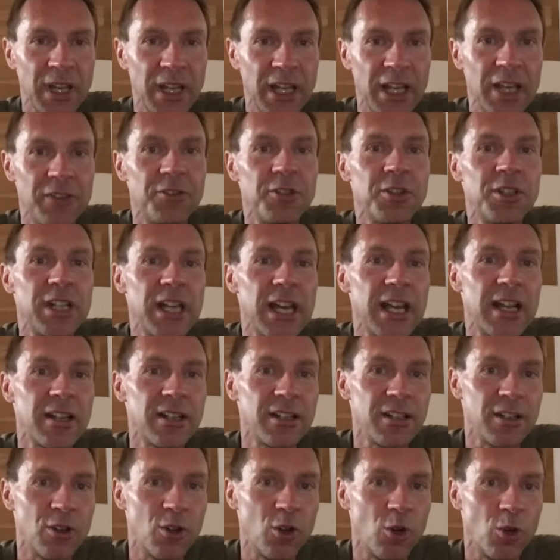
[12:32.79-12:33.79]
If you
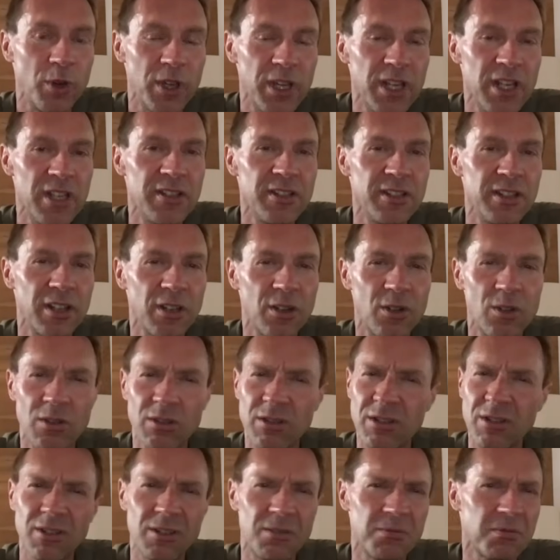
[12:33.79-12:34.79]
then go easy and go,
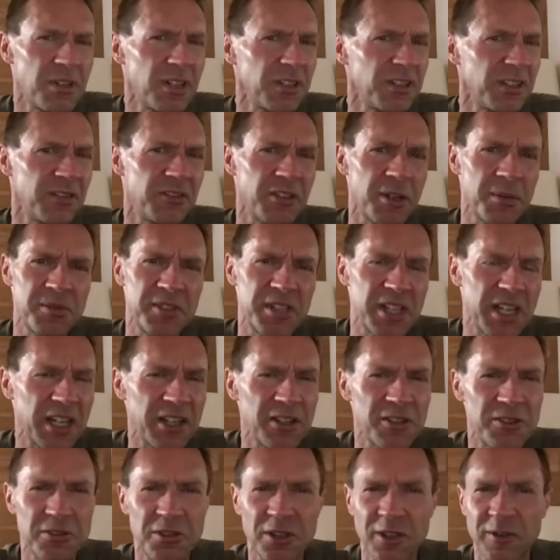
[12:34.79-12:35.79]
you know what, if I'm
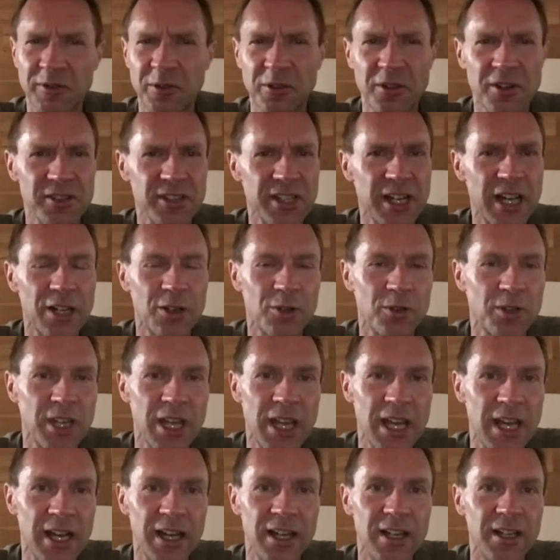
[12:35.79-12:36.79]
second, third, fourth, I don't
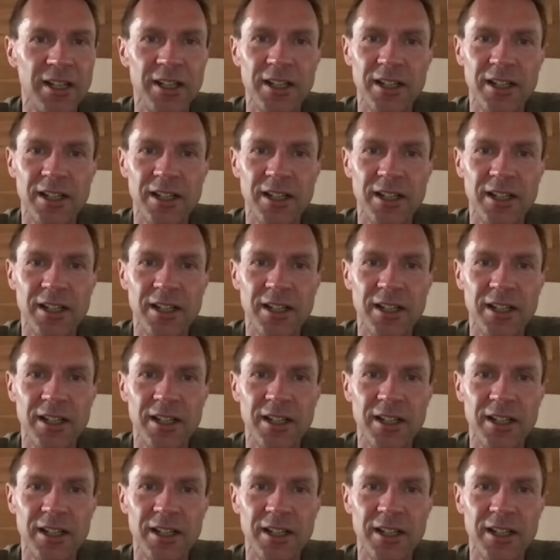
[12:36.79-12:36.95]
care.